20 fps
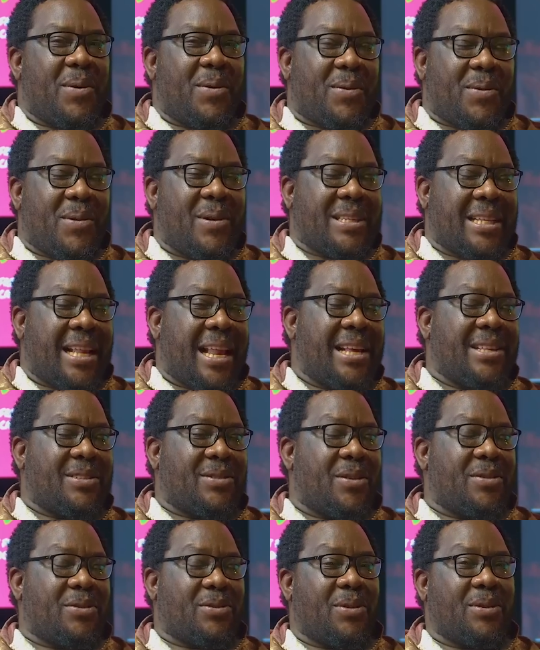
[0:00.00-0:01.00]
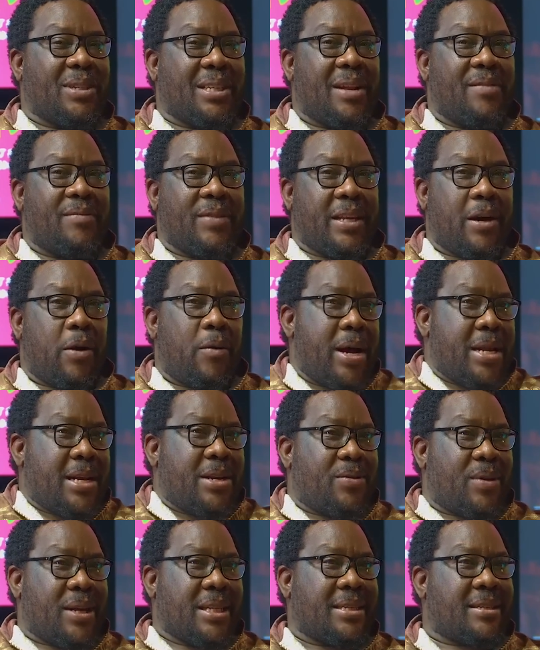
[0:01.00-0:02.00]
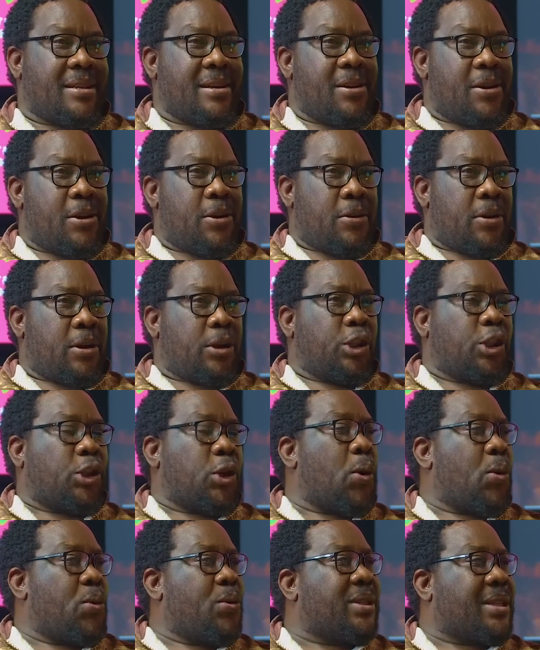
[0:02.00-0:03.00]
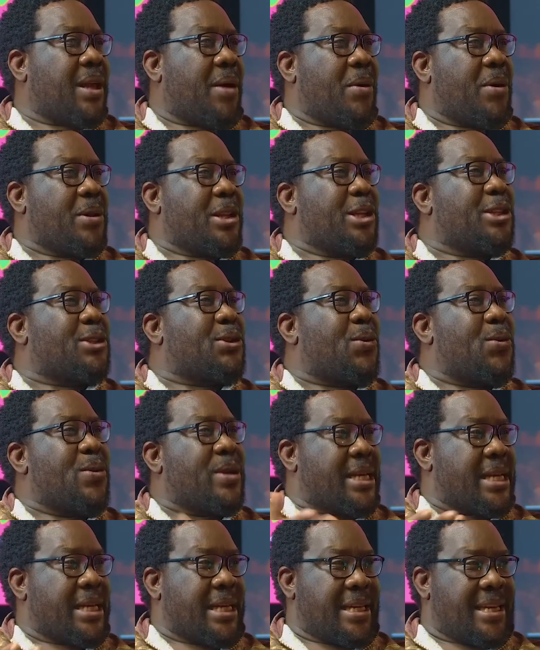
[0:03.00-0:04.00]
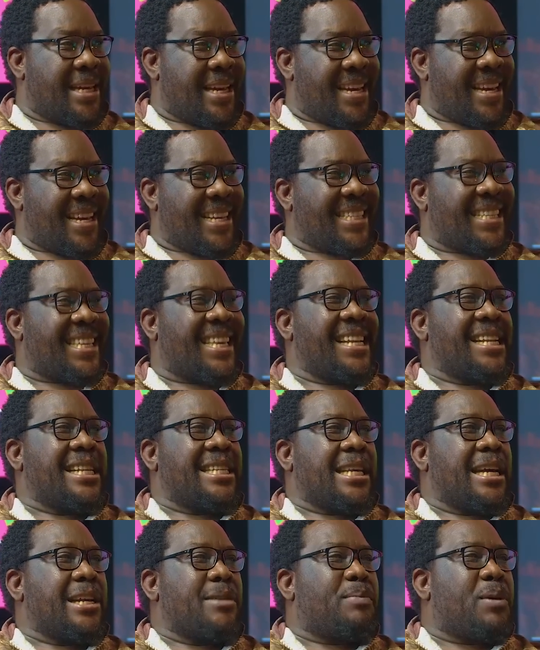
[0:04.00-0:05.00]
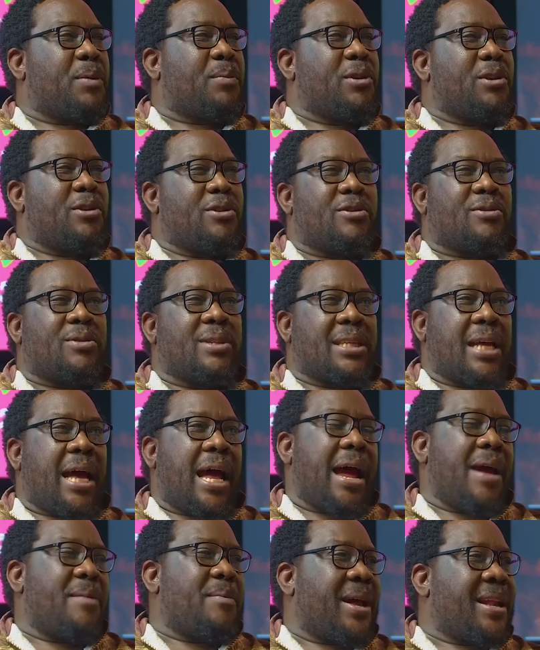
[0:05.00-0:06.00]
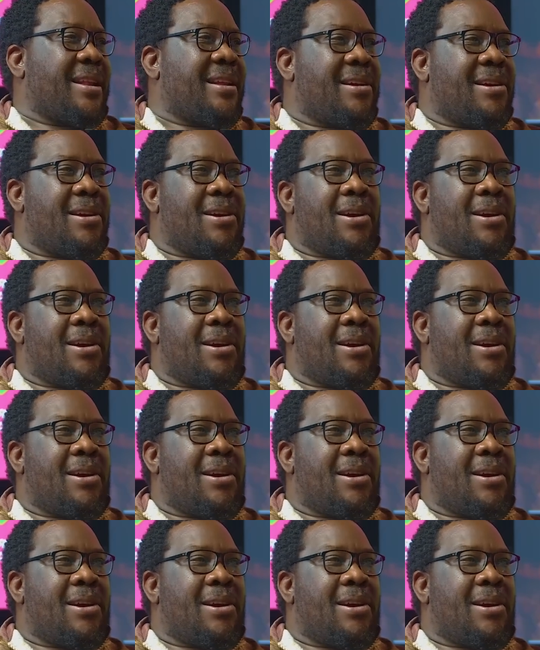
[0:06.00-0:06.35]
cross lines on social media. One, it was jokes about his cooking skills, and people used to say, "Hi, man,